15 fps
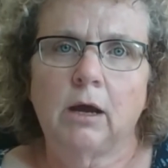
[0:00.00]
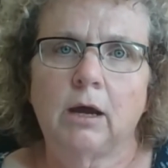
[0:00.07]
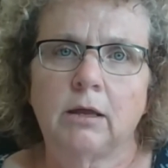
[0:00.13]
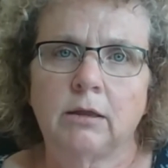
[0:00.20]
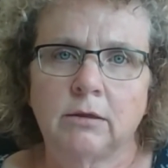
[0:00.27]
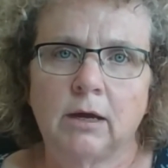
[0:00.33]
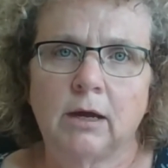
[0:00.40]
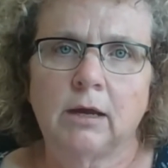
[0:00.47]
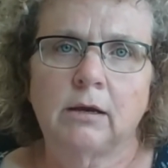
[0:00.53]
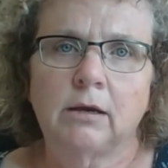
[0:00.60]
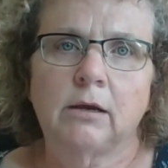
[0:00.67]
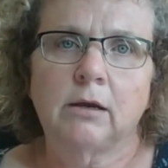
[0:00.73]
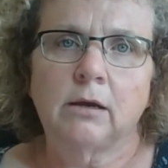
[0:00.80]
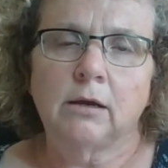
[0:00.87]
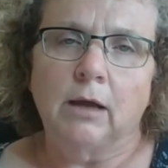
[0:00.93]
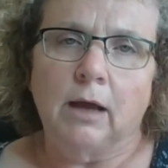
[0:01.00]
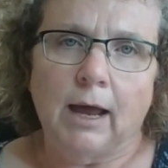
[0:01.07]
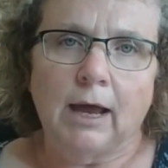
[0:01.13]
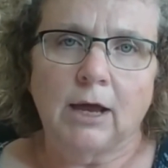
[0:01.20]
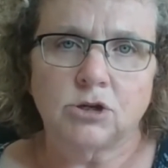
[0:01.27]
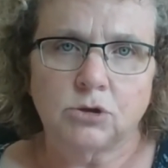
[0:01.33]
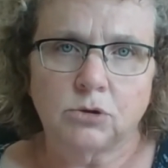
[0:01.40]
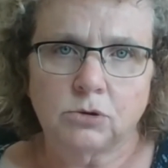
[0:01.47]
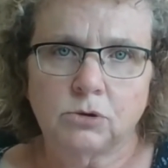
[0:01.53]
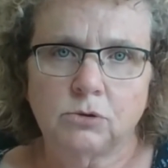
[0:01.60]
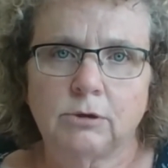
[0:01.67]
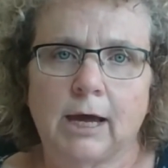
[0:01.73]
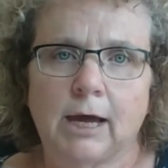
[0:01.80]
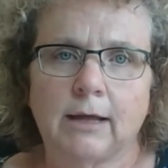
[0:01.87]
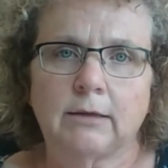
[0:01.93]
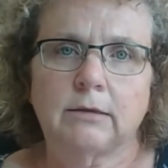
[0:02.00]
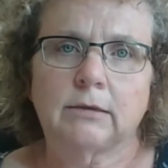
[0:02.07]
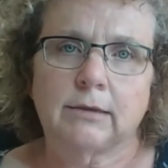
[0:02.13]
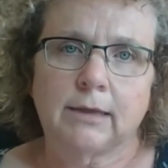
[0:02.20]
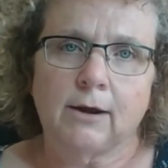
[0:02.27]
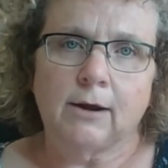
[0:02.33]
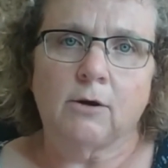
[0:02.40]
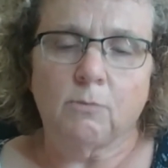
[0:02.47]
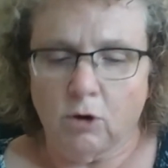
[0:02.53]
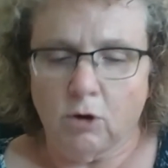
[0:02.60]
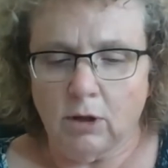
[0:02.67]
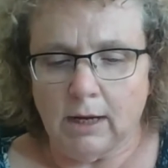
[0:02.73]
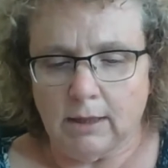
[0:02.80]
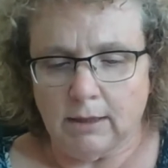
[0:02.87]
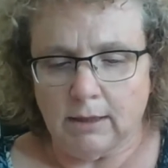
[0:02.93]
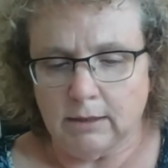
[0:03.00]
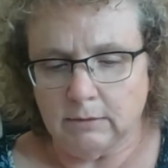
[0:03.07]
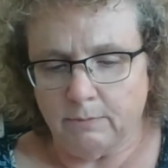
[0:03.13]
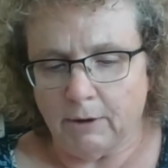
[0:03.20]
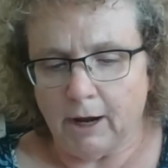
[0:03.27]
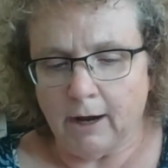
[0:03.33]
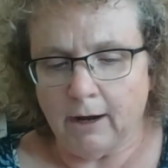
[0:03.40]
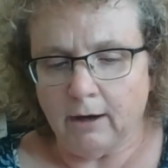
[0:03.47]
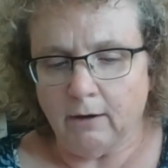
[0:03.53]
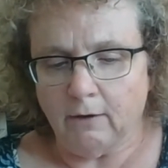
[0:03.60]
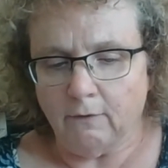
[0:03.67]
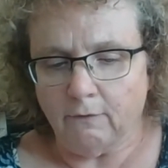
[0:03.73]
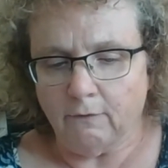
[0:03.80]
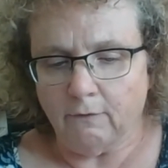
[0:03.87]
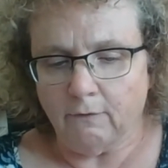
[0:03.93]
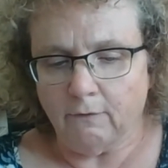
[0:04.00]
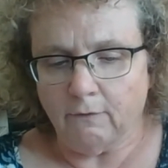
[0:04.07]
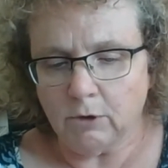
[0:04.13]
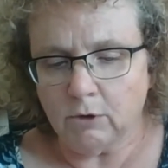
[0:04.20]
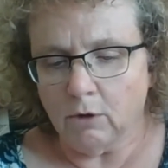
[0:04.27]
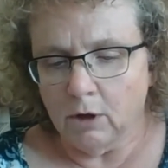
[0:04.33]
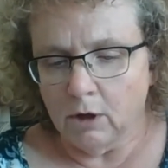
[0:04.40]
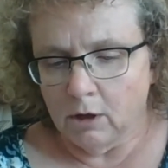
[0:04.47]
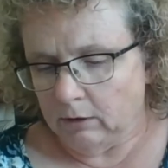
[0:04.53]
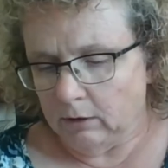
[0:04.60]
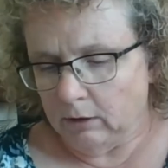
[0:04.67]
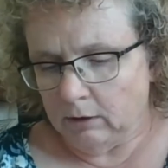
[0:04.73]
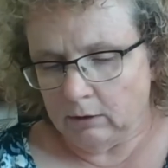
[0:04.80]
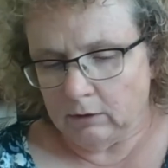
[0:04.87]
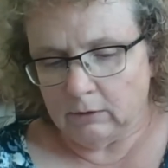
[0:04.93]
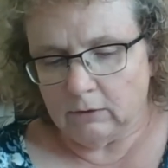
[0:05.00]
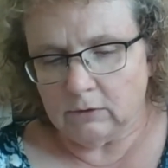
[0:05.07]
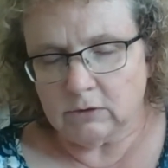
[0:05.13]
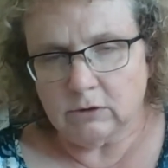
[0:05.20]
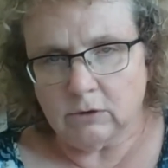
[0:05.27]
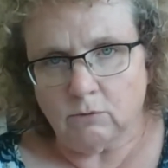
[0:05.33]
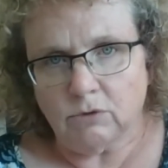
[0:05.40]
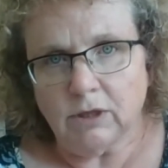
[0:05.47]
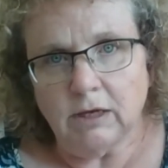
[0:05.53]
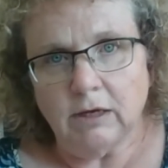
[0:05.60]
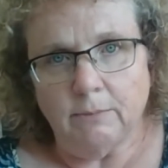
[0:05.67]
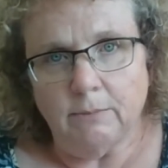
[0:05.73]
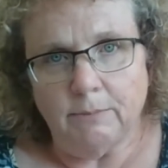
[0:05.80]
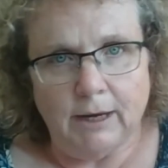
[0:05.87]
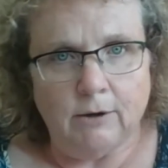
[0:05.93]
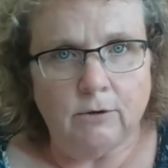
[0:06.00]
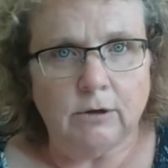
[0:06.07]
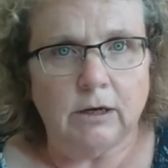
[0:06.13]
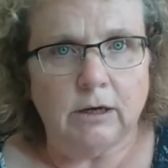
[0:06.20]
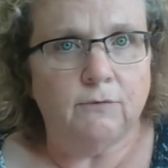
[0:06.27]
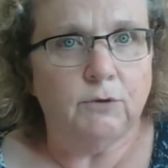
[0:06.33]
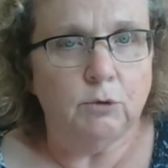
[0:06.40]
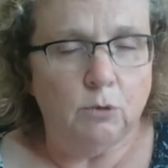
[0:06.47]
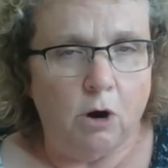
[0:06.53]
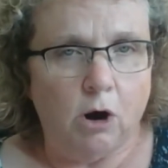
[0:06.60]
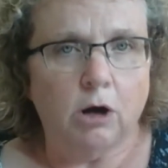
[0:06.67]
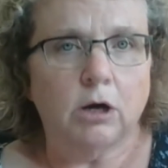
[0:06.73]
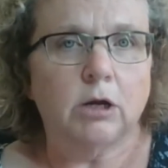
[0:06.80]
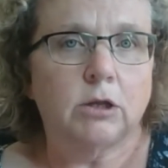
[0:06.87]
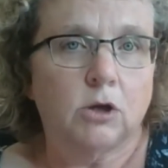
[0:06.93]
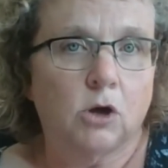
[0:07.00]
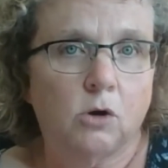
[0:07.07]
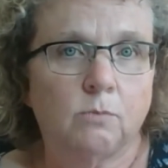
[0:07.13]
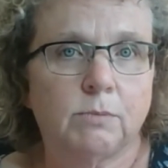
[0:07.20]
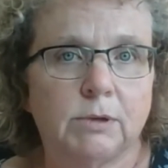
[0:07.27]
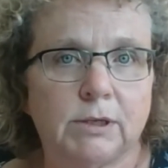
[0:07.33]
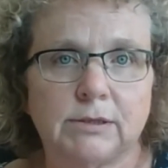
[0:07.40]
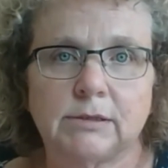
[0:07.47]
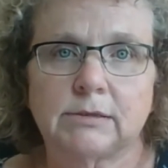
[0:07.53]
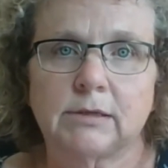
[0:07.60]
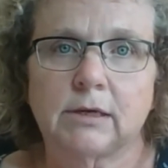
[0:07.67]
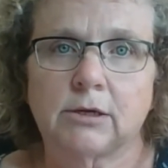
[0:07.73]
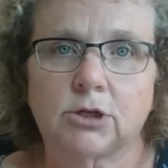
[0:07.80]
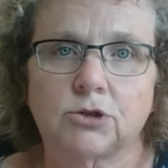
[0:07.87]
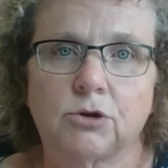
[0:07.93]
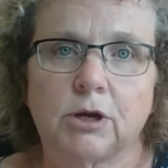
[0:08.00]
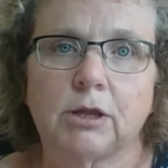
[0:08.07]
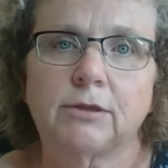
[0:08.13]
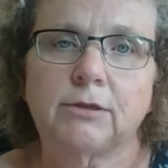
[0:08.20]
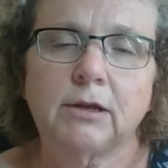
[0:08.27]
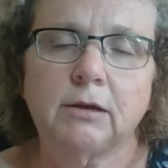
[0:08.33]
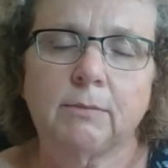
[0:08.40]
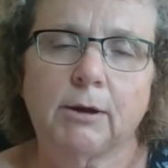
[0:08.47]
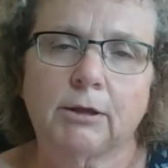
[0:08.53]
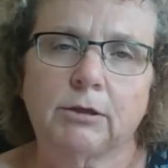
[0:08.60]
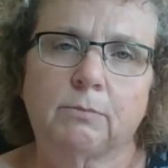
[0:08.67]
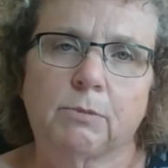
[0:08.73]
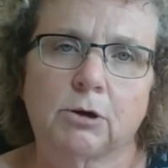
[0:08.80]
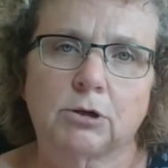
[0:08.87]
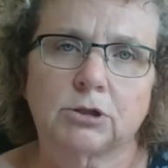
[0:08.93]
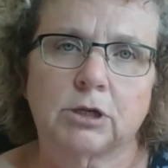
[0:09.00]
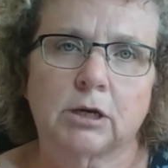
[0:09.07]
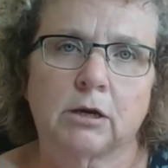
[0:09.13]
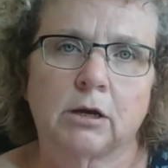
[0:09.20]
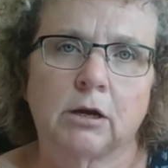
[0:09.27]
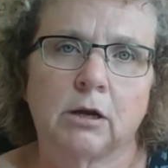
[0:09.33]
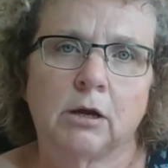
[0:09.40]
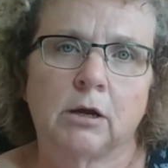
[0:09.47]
And then as you do that, they are more likely to buy from you. And so think about, if you are in the home business industry, think about the person